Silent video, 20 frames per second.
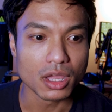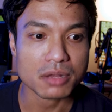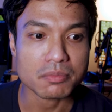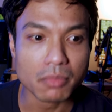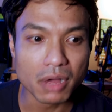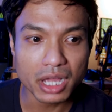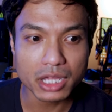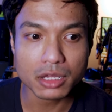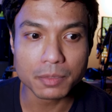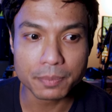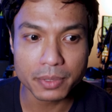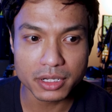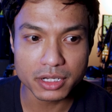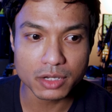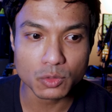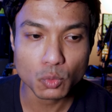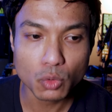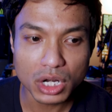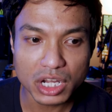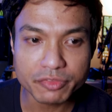In my
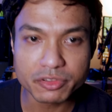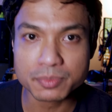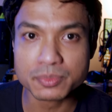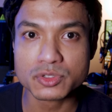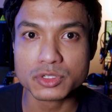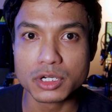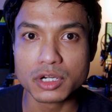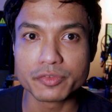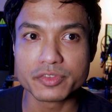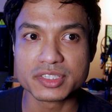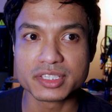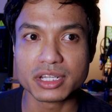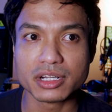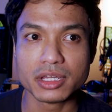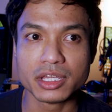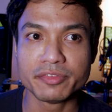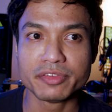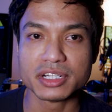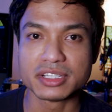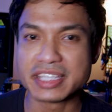opinion, what I've observed is
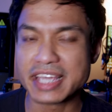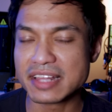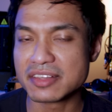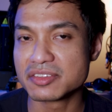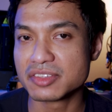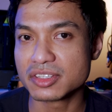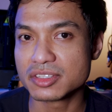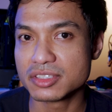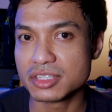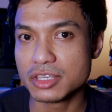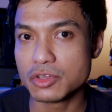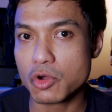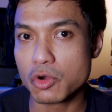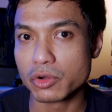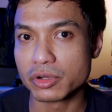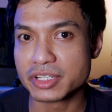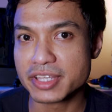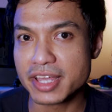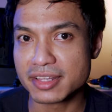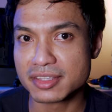that even a 1060
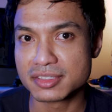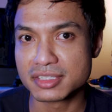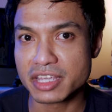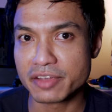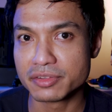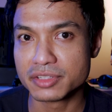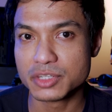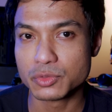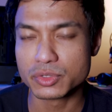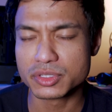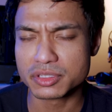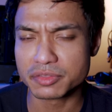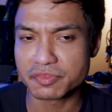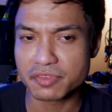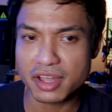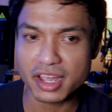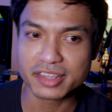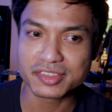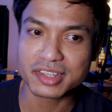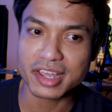or a 1070 would
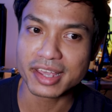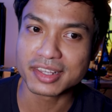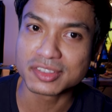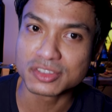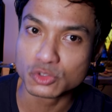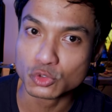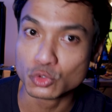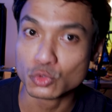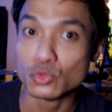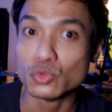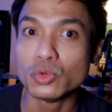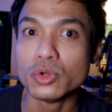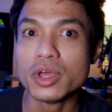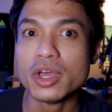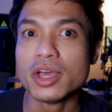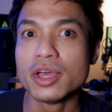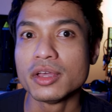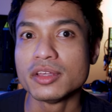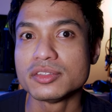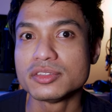suffice. I do
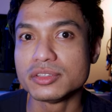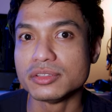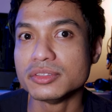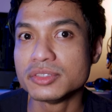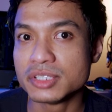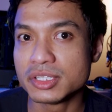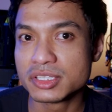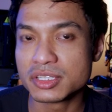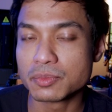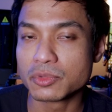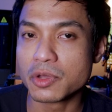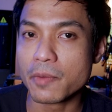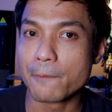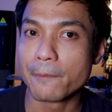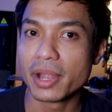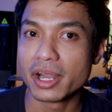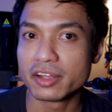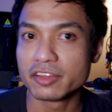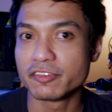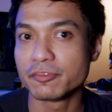still see some
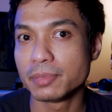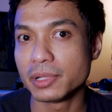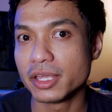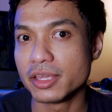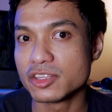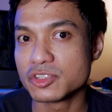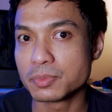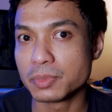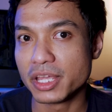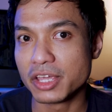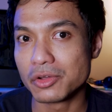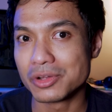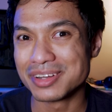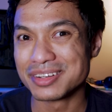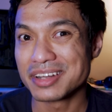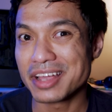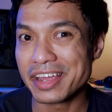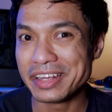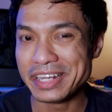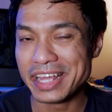competitive players playing on
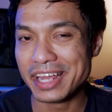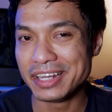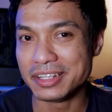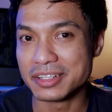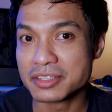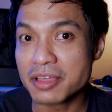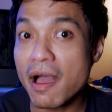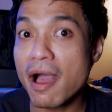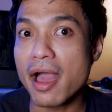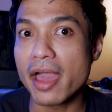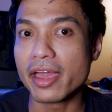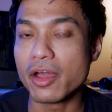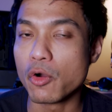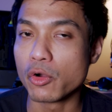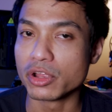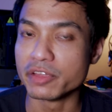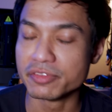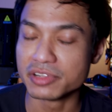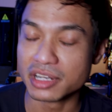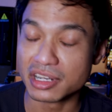a 980 Ti
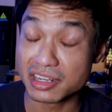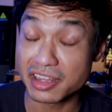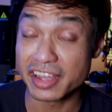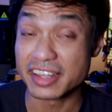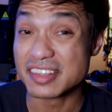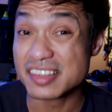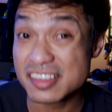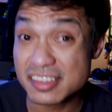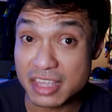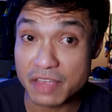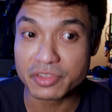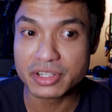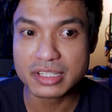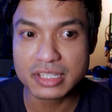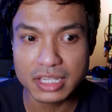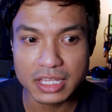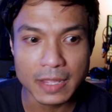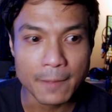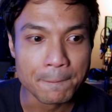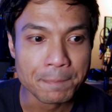or even a
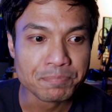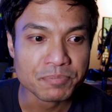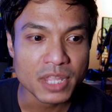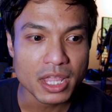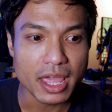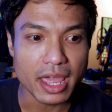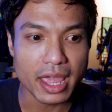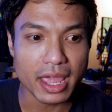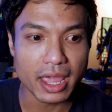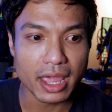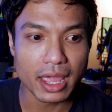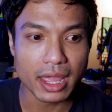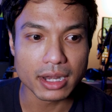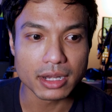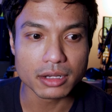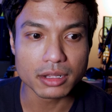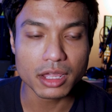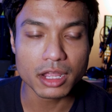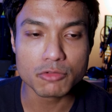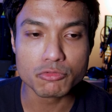970.
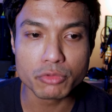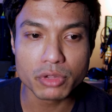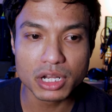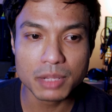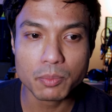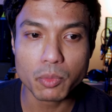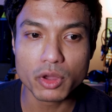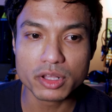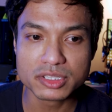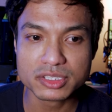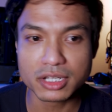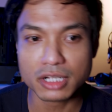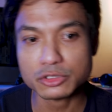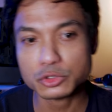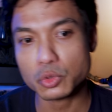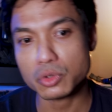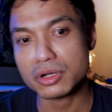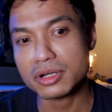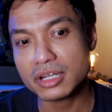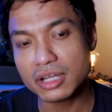And it really boils
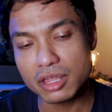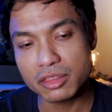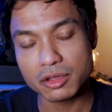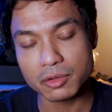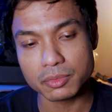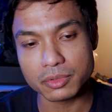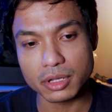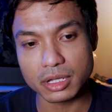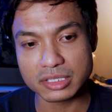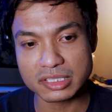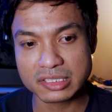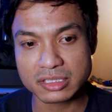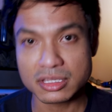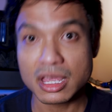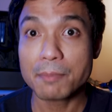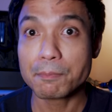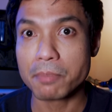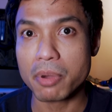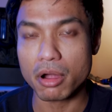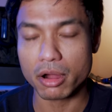down to another
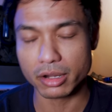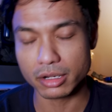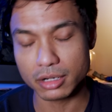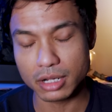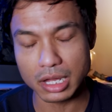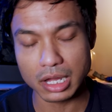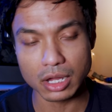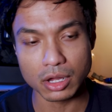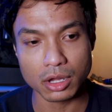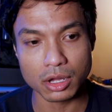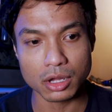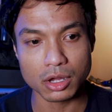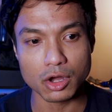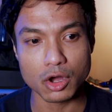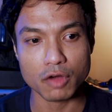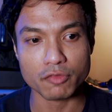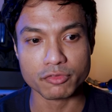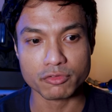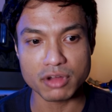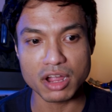sub-part
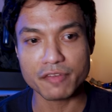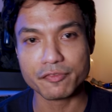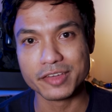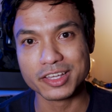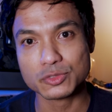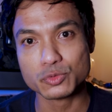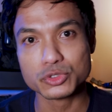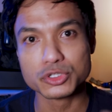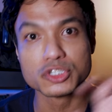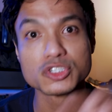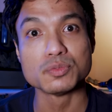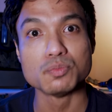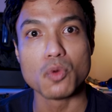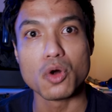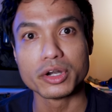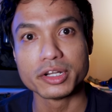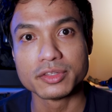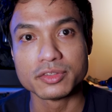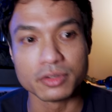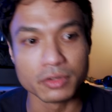of graphics, which is
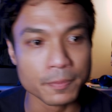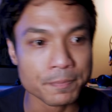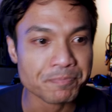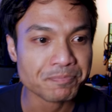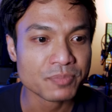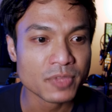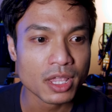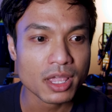monitor.